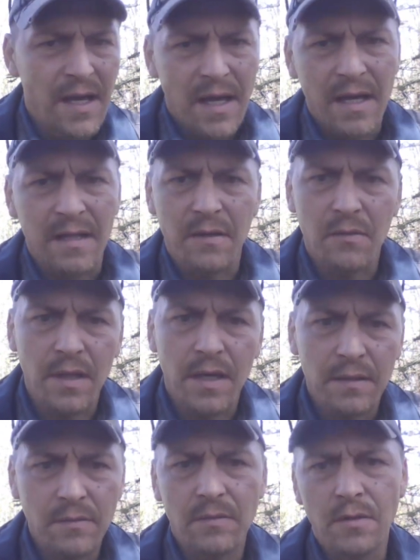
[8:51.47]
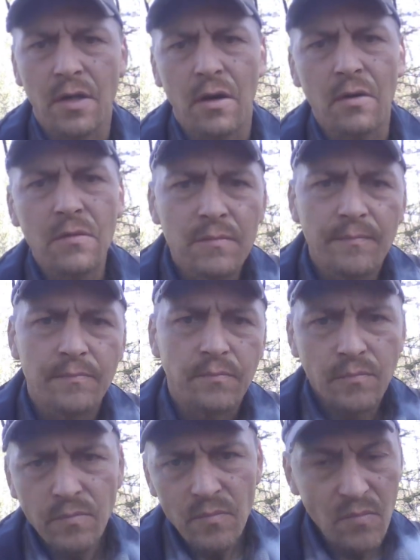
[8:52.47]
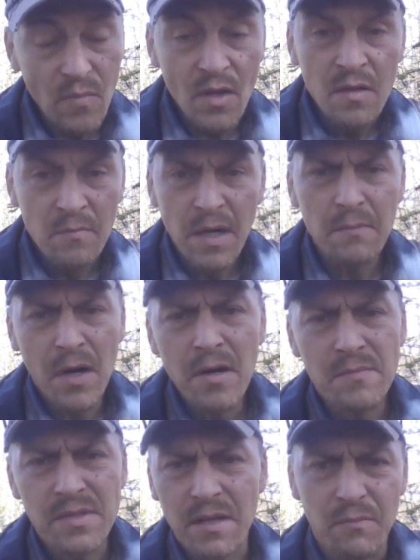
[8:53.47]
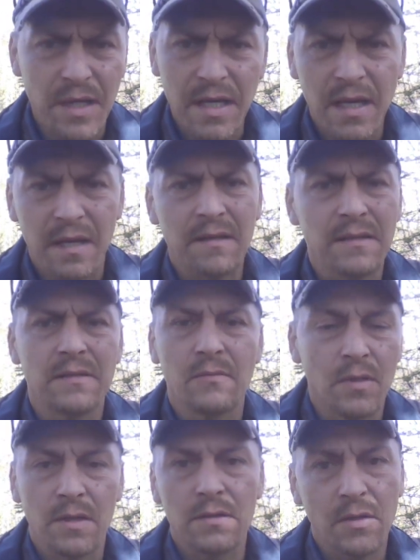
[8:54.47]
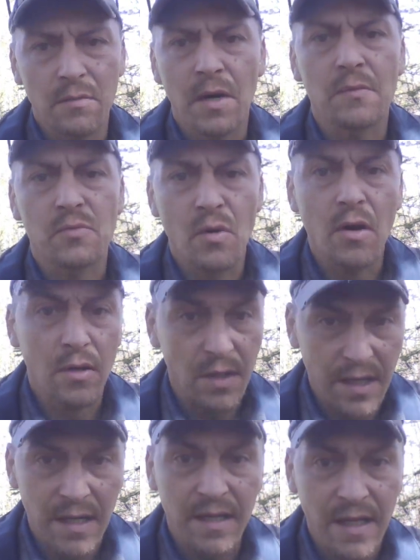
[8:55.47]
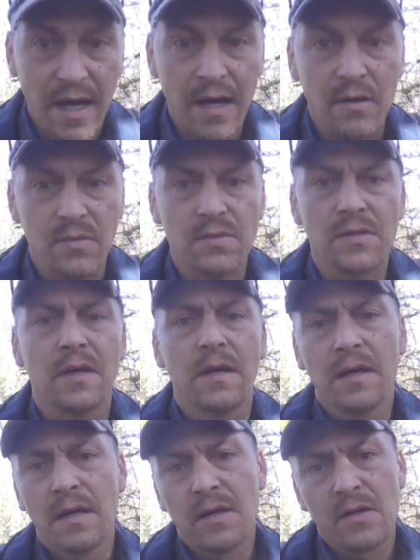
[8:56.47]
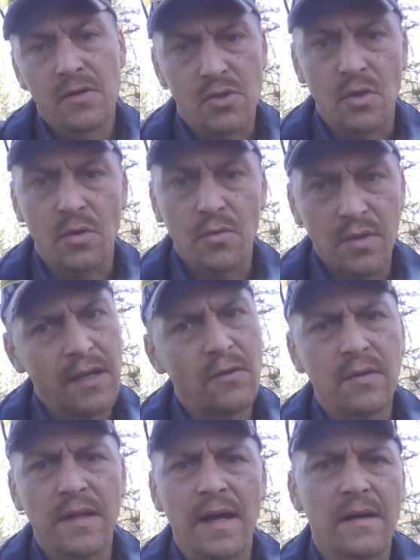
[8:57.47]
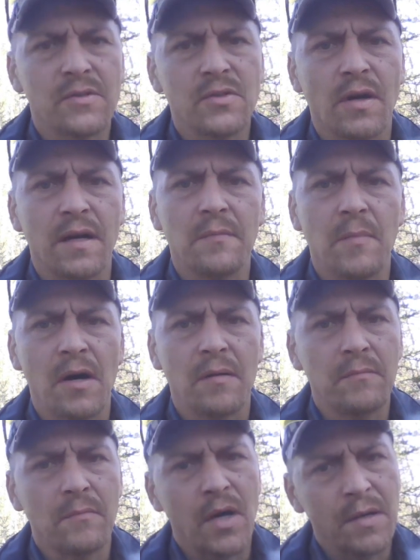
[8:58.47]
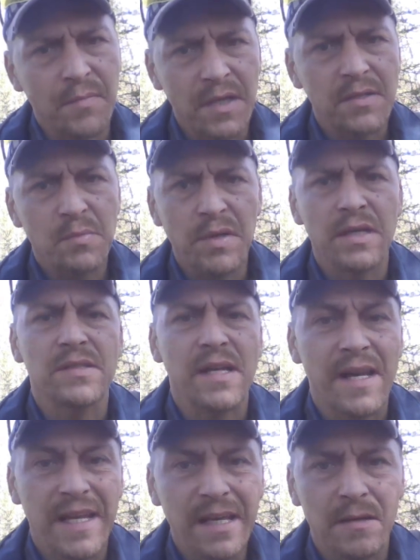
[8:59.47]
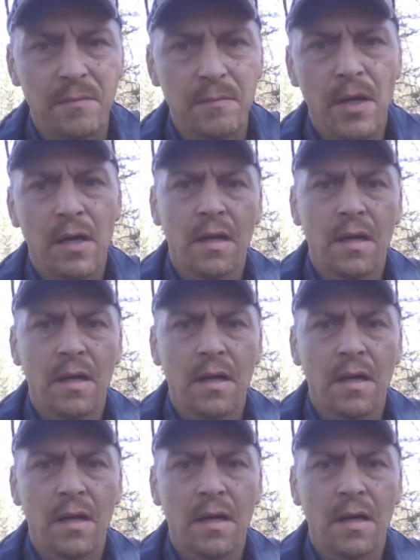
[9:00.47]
And they were like, You know, my mom said we can. Well, your mom's wrong. Get in the house. So they go in the house crying to mom. Mom gets pissed at him.